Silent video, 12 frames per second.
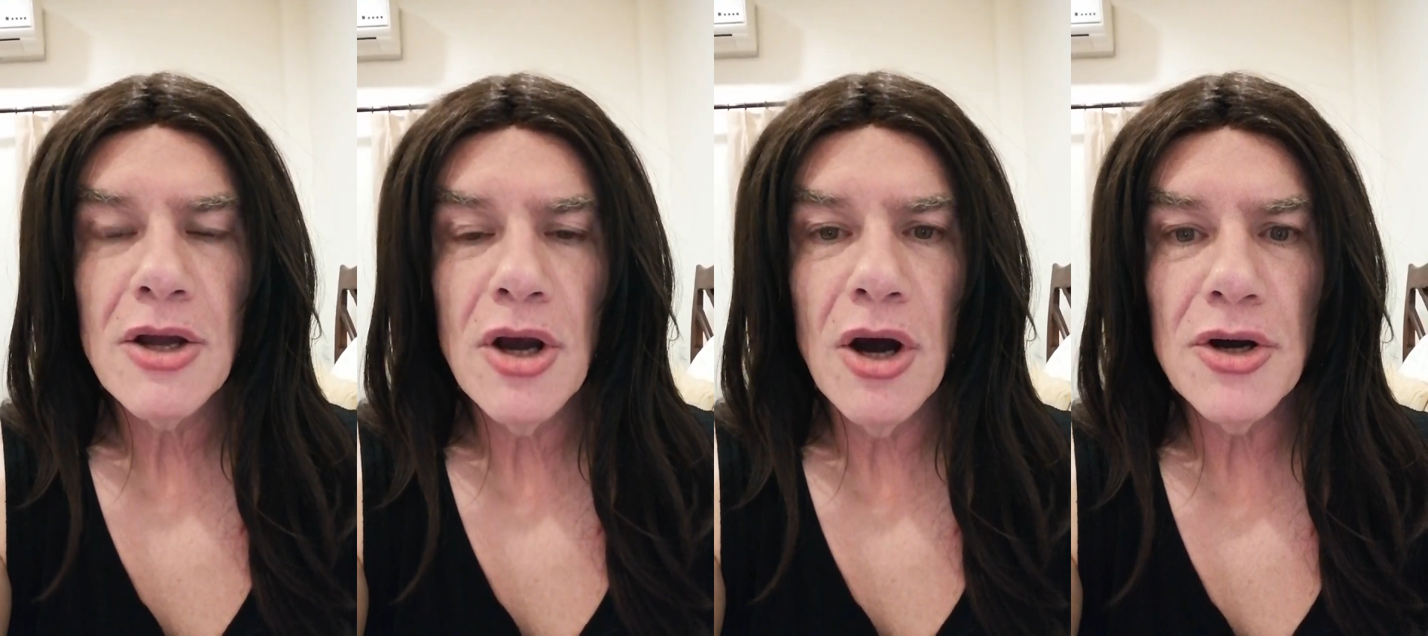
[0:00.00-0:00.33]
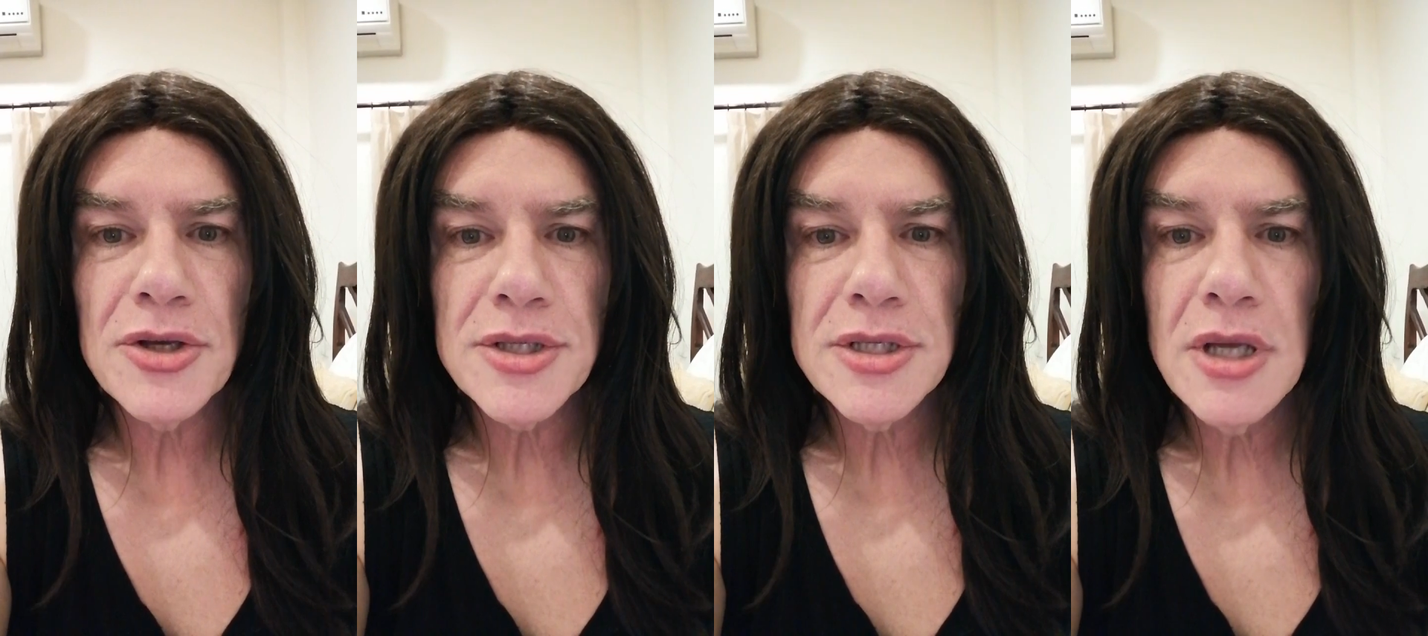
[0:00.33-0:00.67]

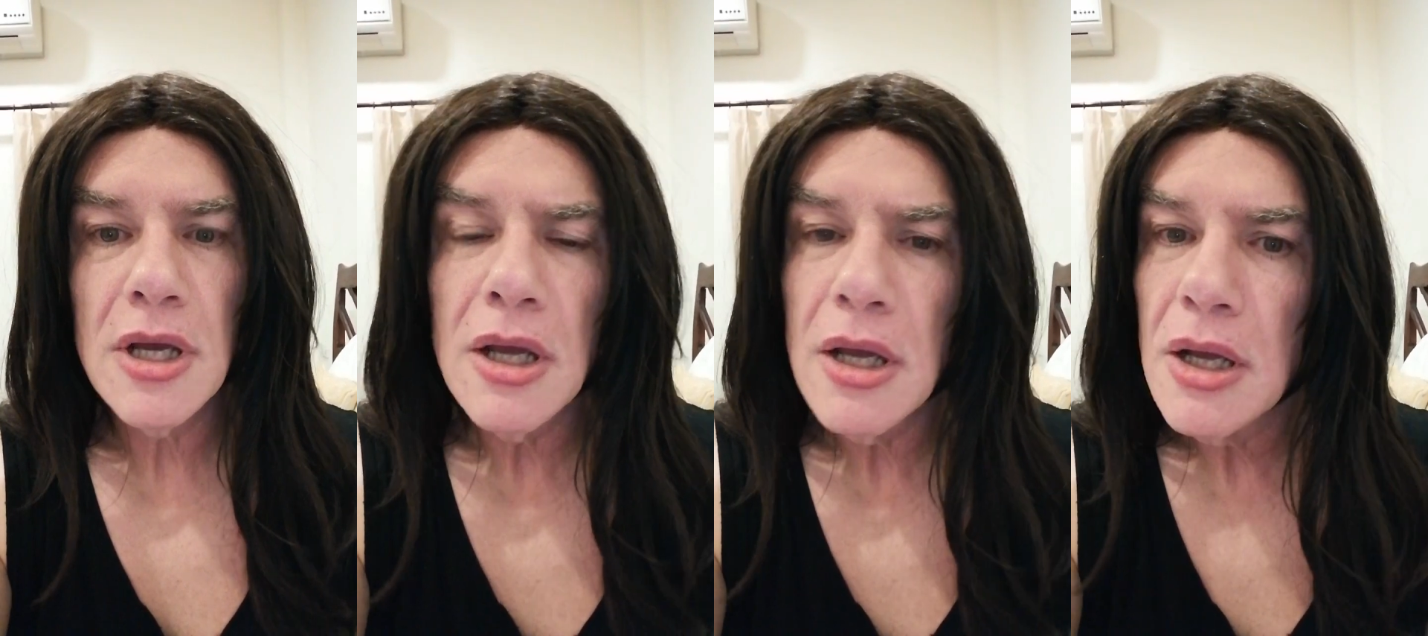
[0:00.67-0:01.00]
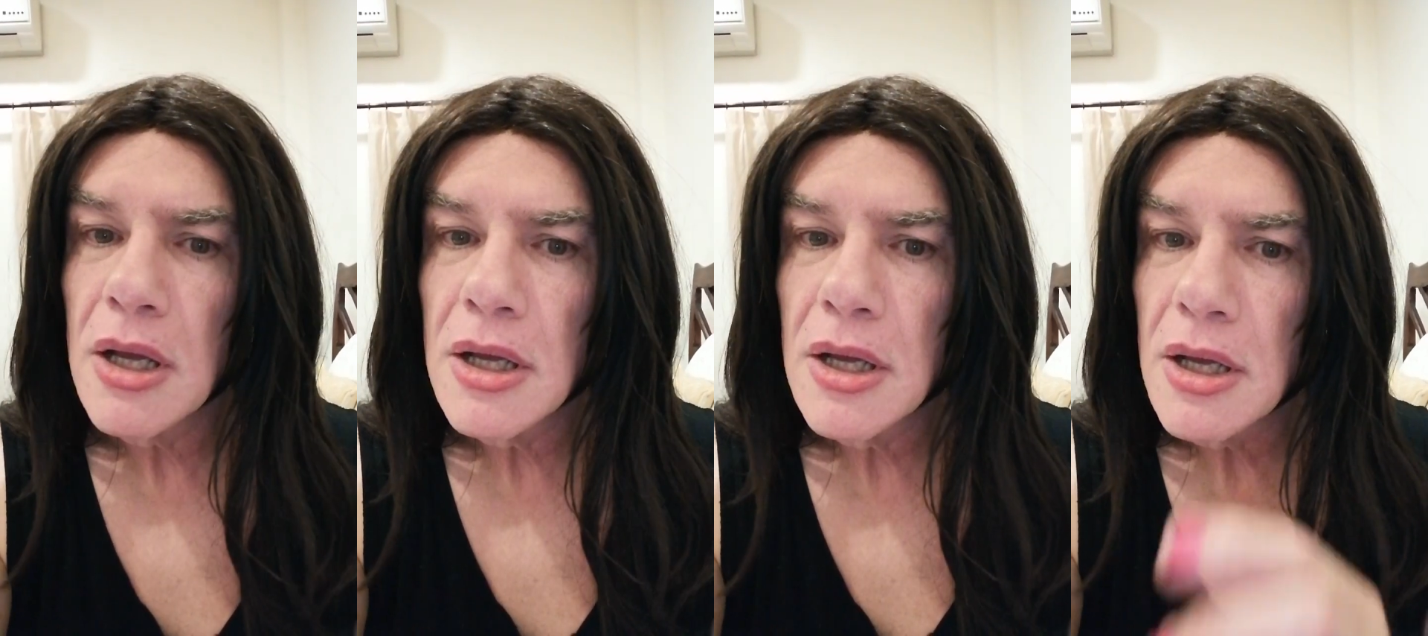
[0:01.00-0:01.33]
Because
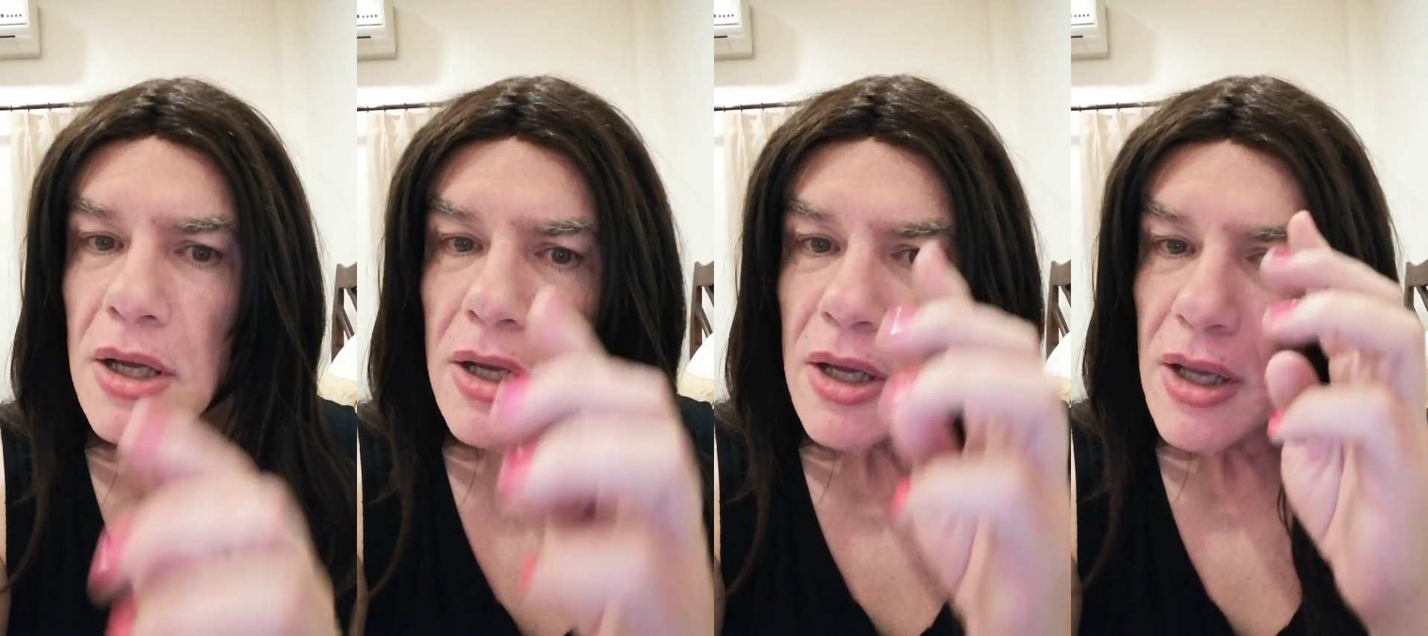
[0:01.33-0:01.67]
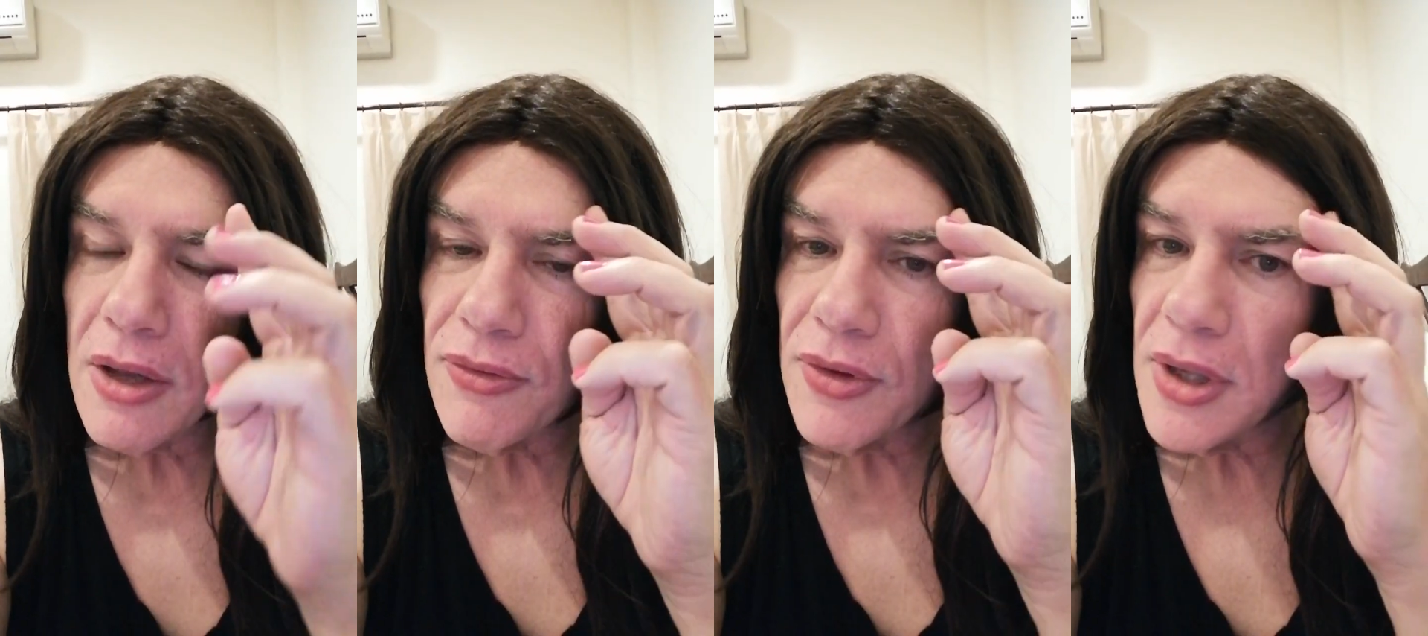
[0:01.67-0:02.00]

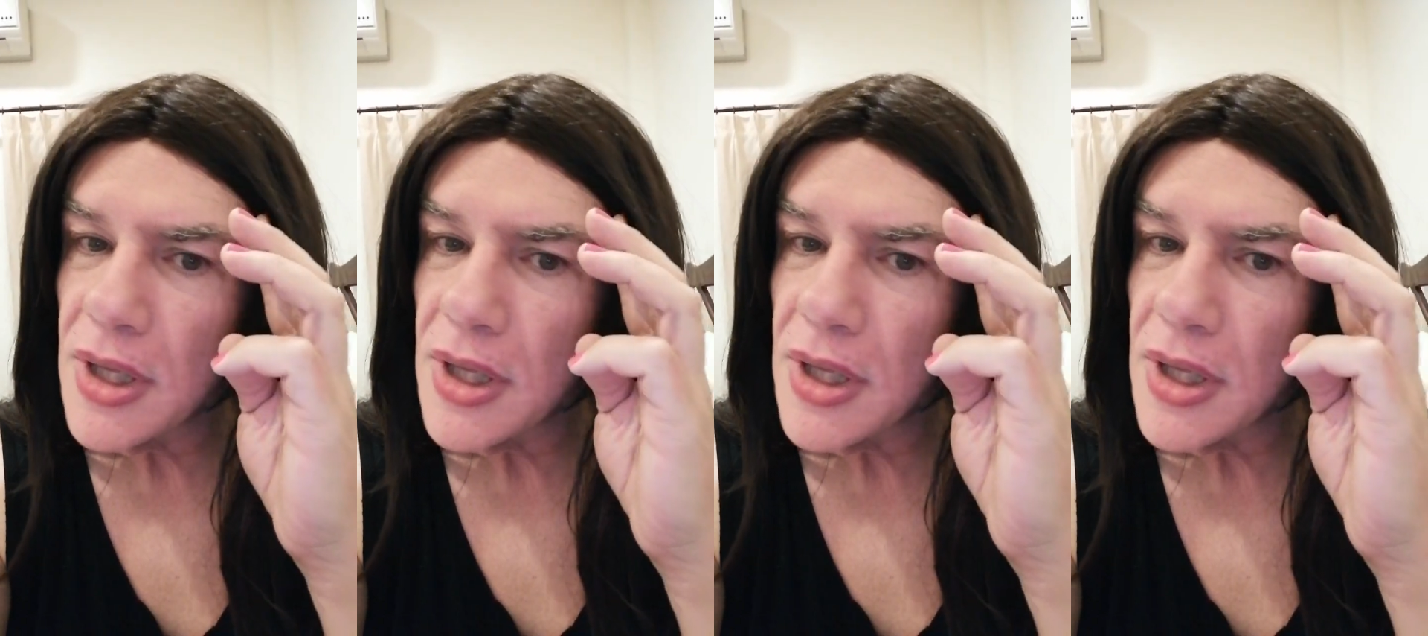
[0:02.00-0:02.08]
if you